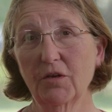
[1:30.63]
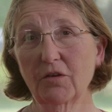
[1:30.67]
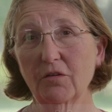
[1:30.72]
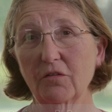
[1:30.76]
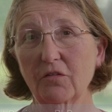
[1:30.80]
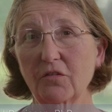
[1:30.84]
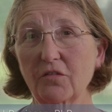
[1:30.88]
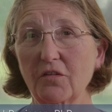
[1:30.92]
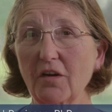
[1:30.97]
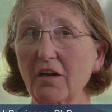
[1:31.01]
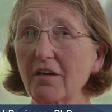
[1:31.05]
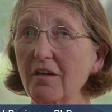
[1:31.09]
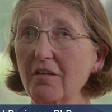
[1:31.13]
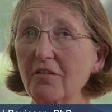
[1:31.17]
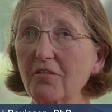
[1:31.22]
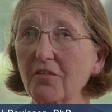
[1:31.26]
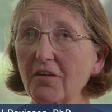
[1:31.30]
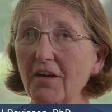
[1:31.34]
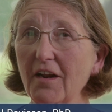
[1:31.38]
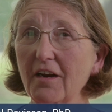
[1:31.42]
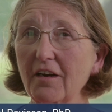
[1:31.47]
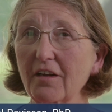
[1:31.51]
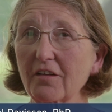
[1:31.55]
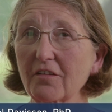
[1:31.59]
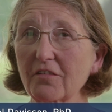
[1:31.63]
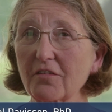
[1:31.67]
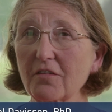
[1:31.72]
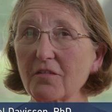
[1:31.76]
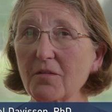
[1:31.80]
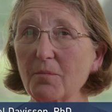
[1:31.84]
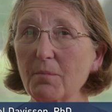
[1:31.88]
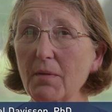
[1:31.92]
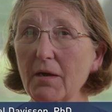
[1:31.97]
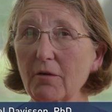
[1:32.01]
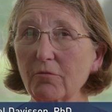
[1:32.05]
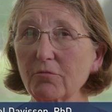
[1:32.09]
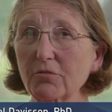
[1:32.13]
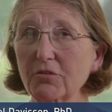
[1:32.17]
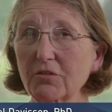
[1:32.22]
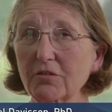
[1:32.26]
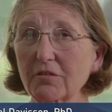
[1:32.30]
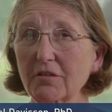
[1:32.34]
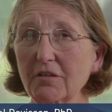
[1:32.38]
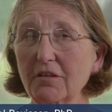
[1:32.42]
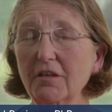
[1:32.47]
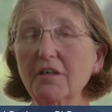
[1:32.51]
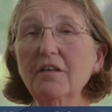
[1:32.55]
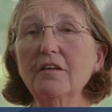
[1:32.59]
could study genetics in the
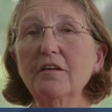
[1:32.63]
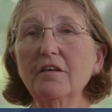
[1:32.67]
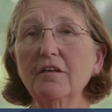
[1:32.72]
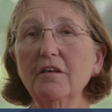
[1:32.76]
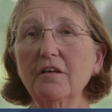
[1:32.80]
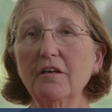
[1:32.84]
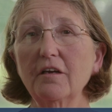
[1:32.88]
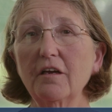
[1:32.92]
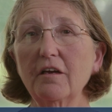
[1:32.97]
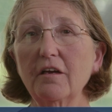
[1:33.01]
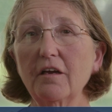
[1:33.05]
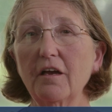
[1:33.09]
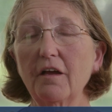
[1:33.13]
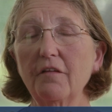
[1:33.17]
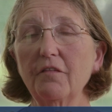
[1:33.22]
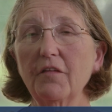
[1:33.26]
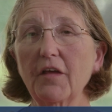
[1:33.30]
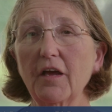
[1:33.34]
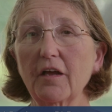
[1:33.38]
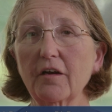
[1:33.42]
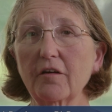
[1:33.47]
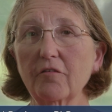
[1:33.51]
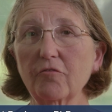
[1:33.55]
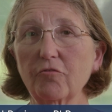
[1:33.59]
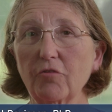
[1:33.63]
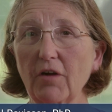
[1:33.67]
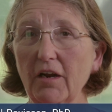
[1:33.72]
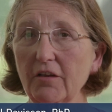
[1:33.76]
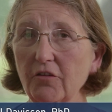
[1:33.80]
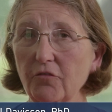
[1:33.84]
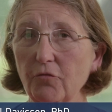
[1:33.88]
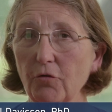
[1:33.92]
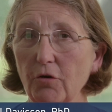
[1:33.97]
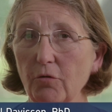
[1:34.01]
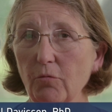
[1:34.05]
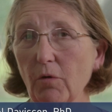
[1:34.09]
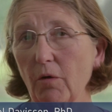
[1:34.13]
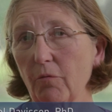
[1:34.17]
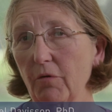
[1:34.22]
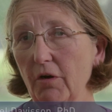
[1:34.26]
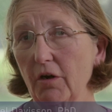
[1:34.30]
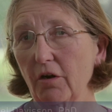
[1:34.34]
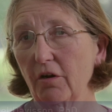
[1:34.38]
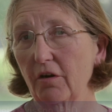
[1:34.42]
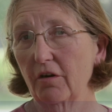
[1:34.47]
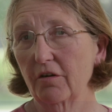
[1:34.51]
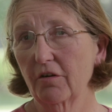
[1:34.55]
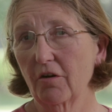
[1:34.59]
mouse and then transfer what we
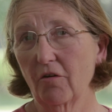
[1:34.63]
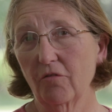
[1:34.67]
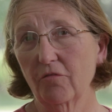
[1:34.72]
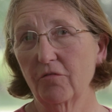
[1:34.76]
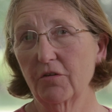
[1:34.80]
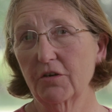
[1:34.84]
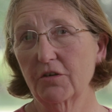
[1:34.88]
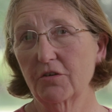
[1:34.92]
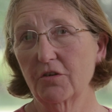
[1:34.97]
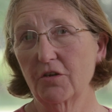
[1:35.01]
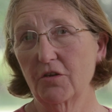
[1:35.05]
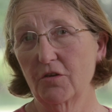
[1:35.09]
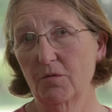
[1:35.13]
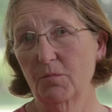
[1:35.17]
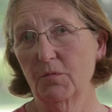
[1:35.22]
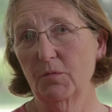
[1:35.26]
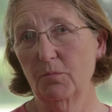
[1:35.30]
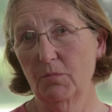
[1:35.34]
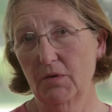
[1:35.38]
learned over to human